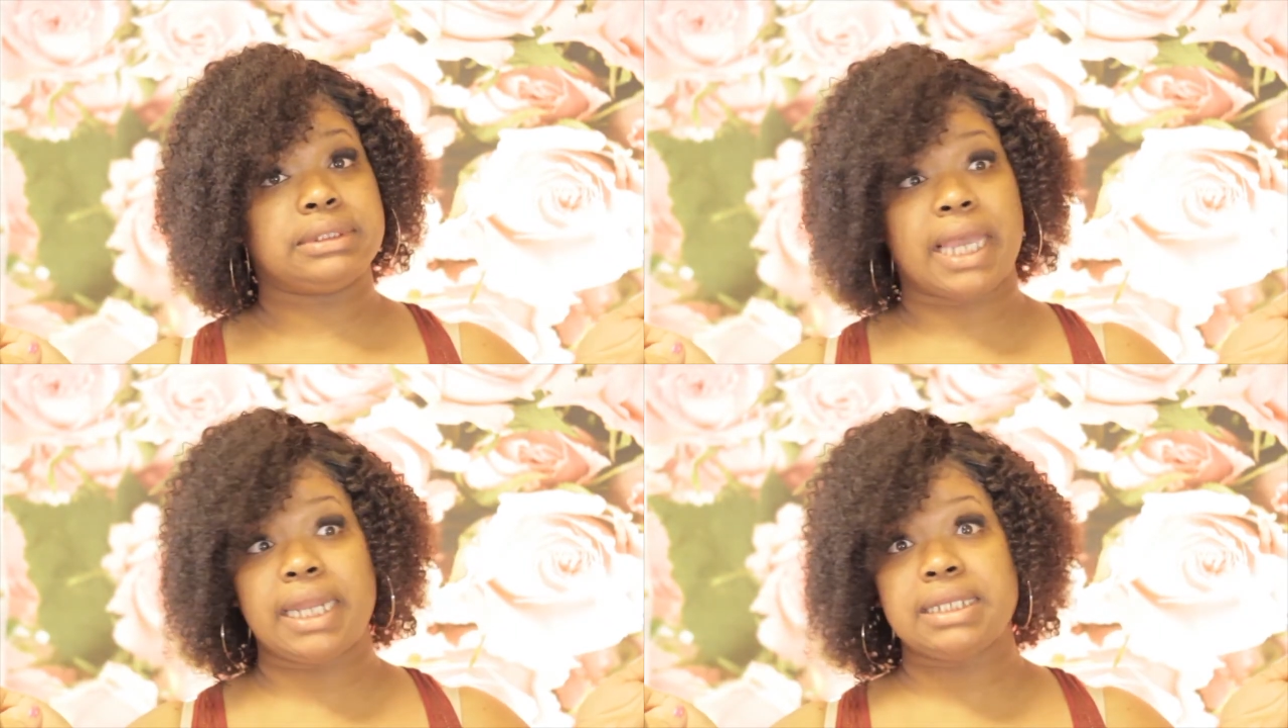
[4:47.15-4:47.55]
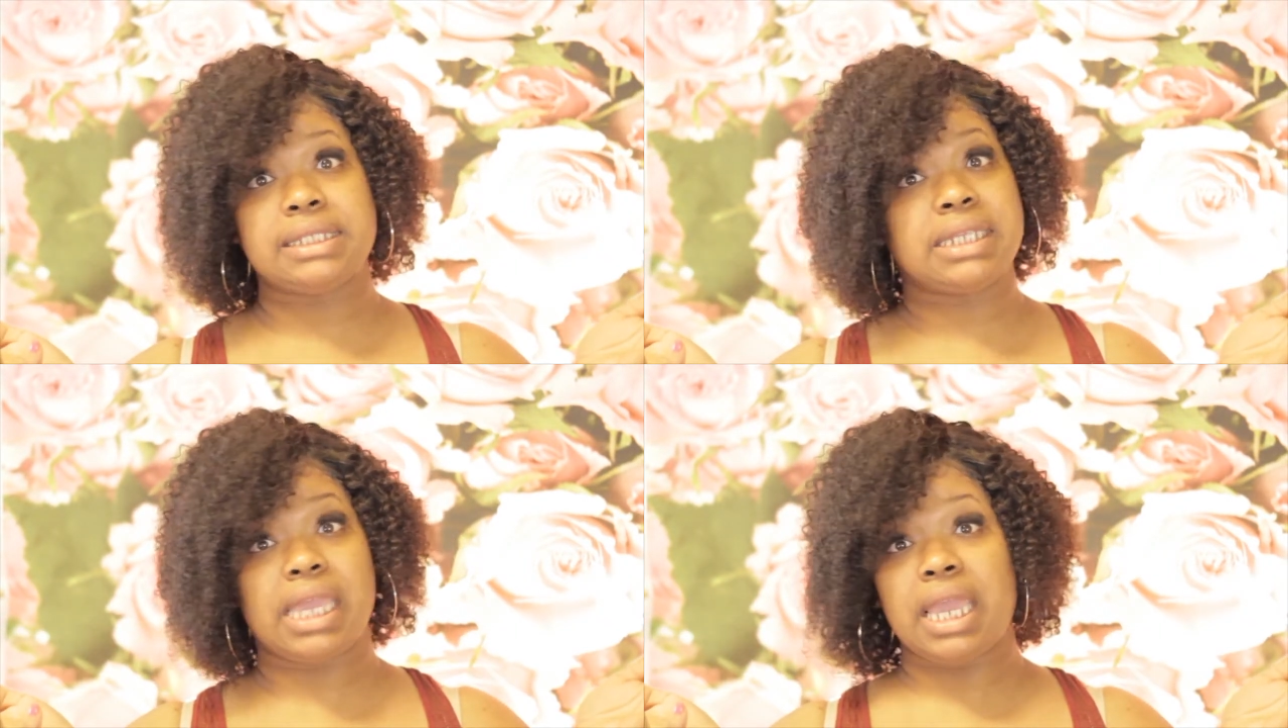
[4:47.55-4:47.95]
that is
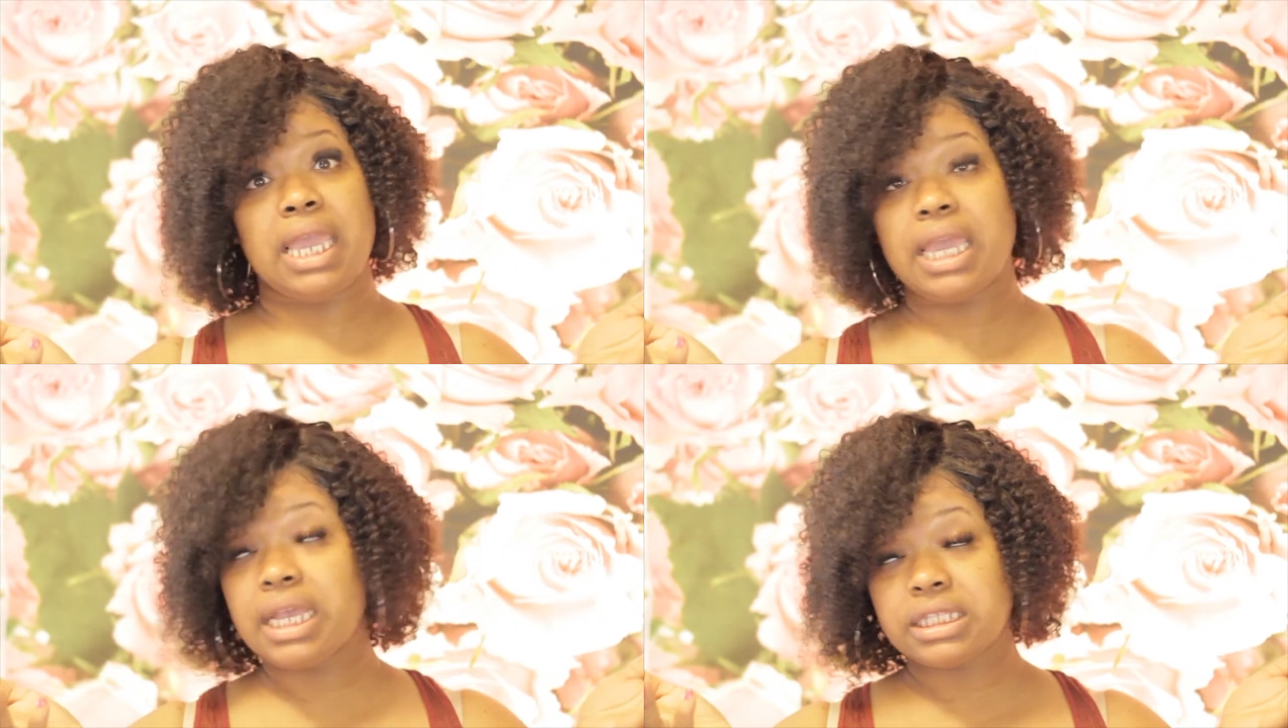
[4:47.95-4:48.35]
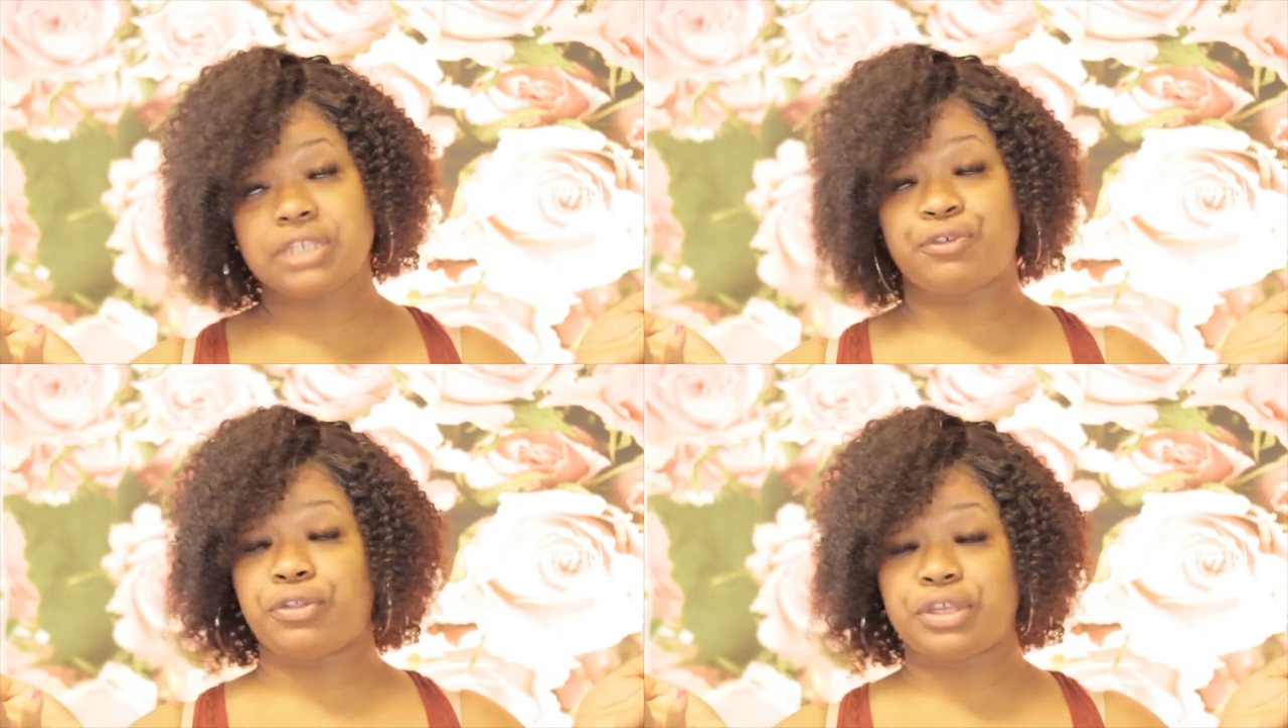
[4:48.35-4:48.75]
it
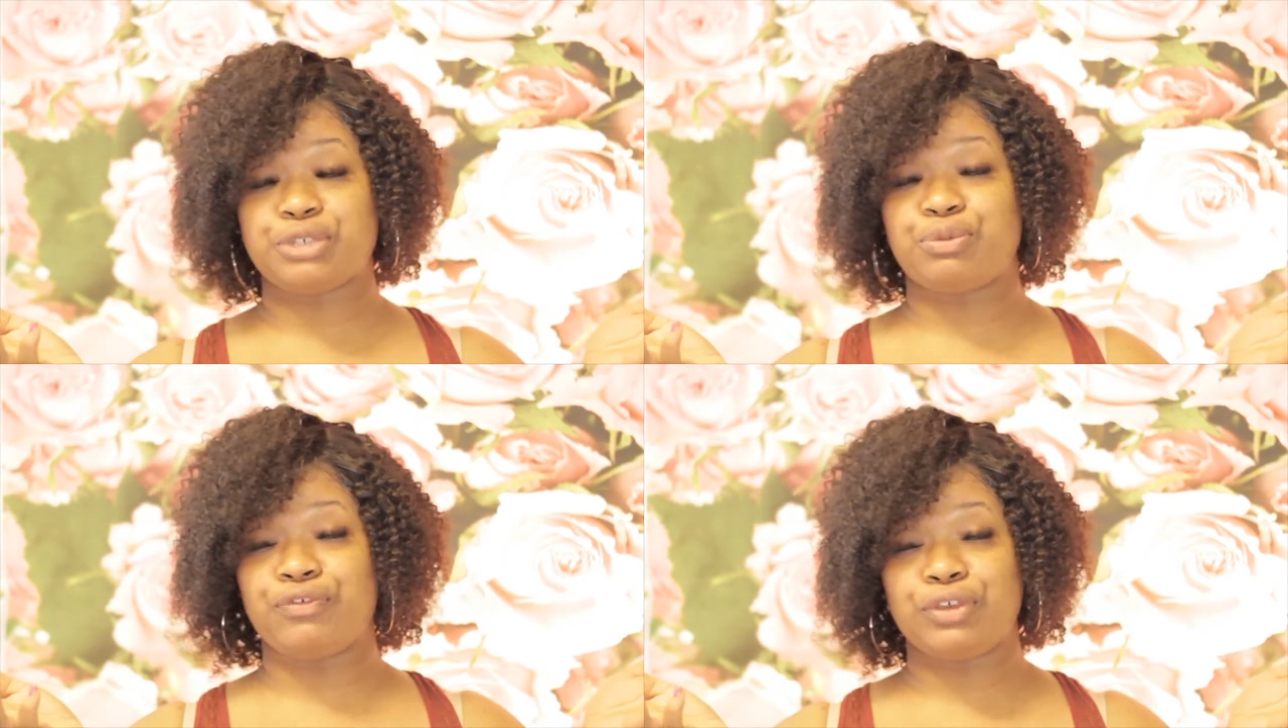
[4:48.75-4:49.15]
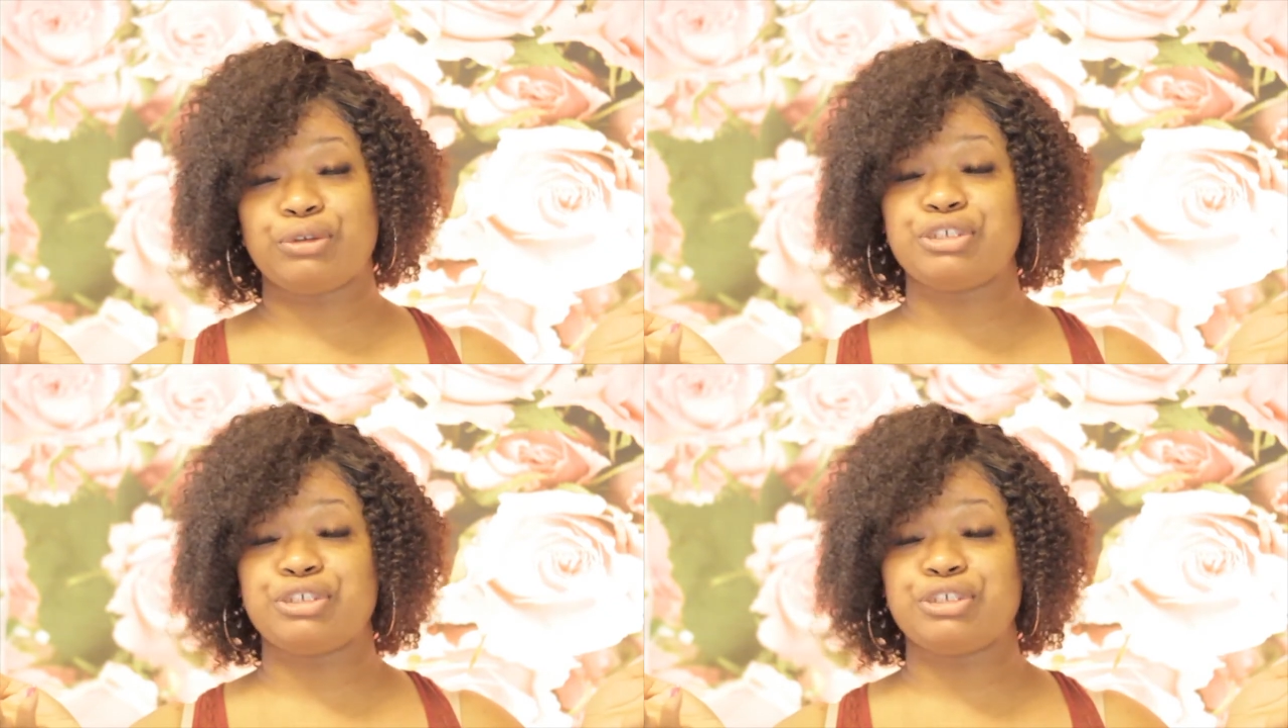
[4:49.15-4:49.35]
for this review